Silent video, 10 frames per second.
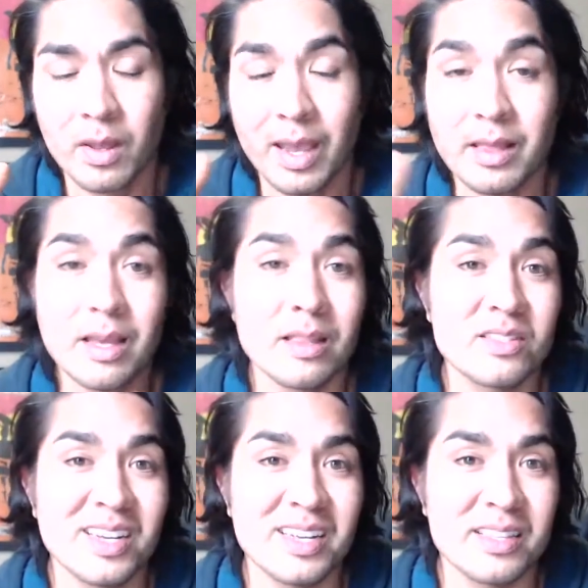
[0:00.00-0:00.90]
And then
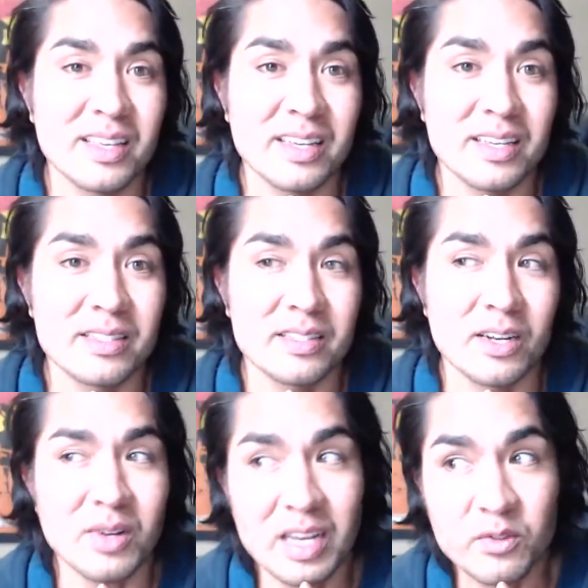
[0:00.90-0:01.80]
the second thing is
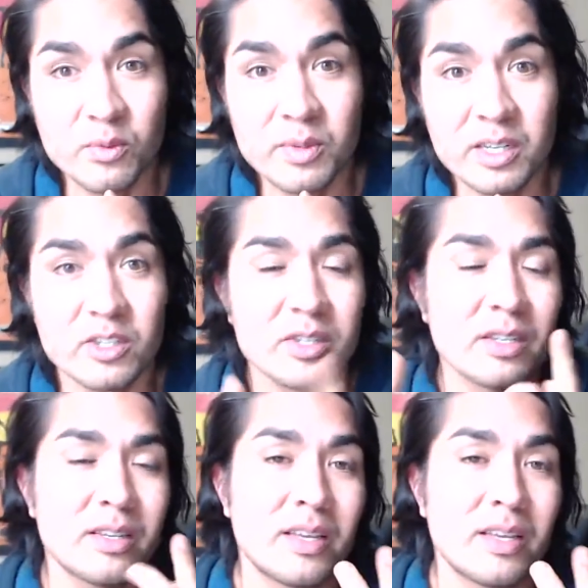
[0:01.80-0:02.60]
I don't ask for much.